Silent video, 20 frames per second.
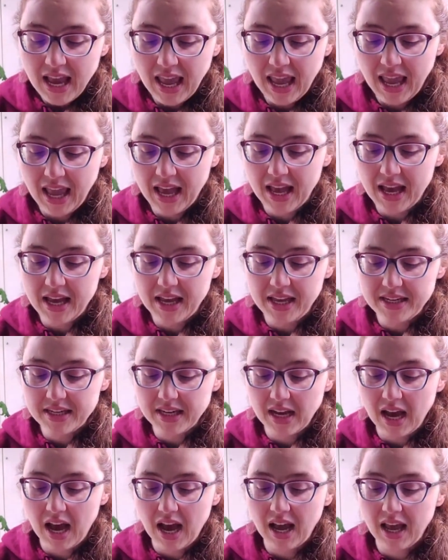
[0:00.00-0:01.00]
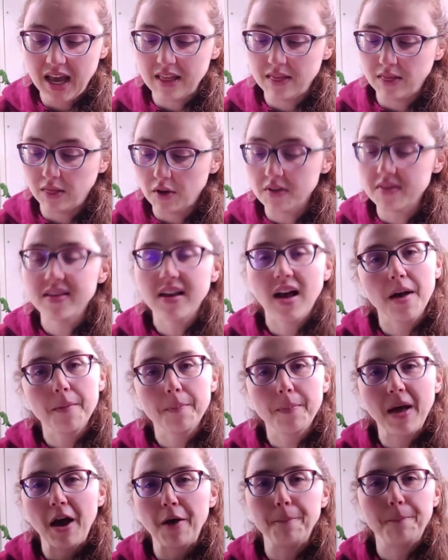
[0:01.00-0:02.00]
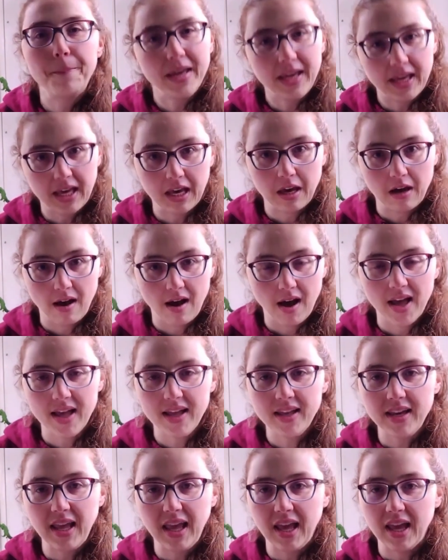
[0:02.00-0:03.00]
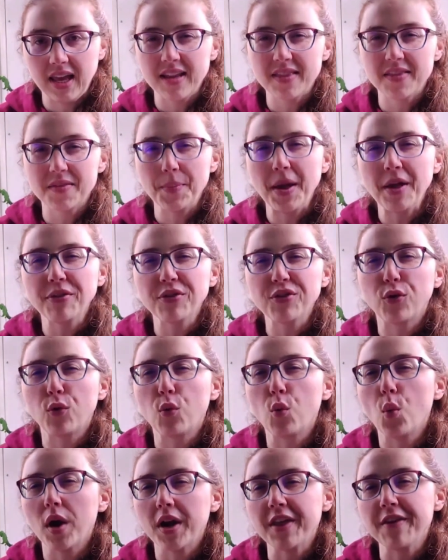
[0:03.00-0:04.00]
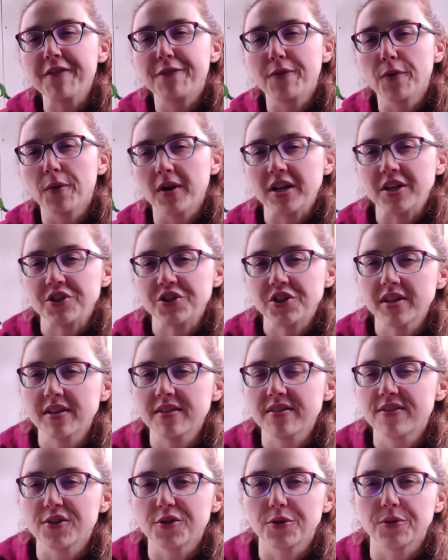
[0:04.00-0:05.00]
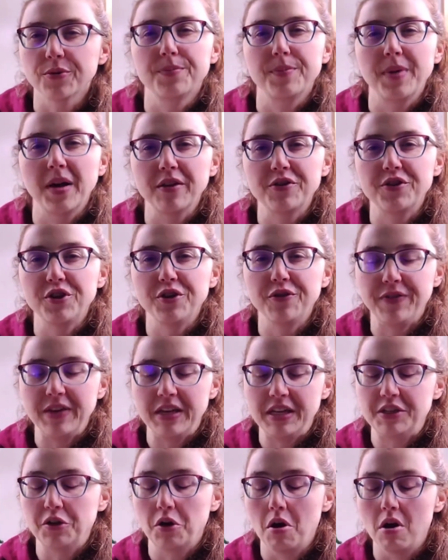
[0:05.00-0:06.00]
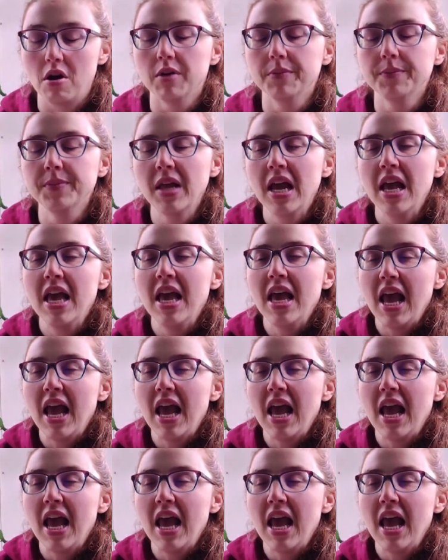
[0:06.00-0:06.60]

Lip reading: And I looked up how big it got, and it's about 24 inches, so about 2 feet tall.